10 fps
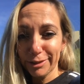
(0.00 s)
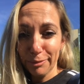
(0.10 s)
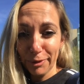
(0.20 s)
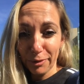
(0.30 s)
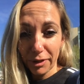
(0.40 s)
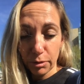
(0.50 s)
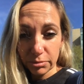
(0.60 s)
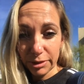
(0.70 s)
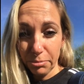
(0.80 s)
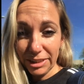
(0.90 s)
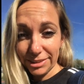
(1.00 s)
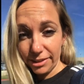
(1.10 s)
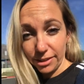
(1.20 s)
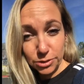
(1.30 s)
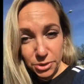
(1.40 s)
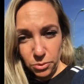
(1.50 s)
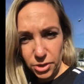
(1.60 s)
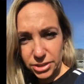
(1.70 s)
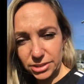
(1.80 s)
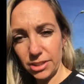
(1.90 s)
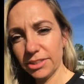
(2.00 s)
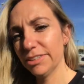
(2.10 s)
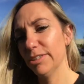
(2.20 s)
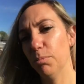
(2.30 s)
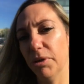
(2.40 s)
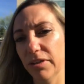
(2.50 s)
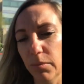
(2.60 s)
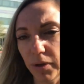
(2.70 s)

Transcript: So I'm gonna go get him some pizza. That's what he wants. And this is the building